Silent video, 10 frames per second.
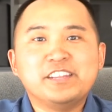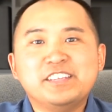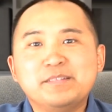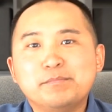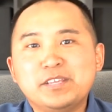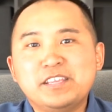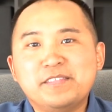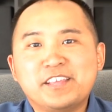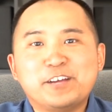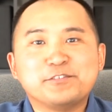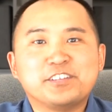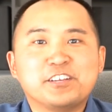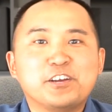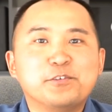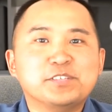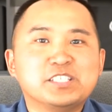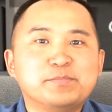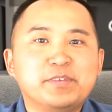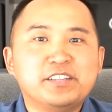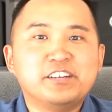it didn't mean that I was gonna go and
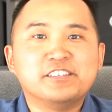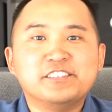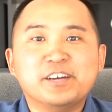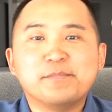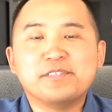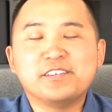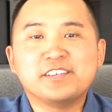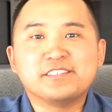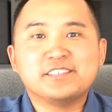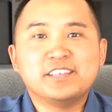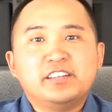spend it on dumb things.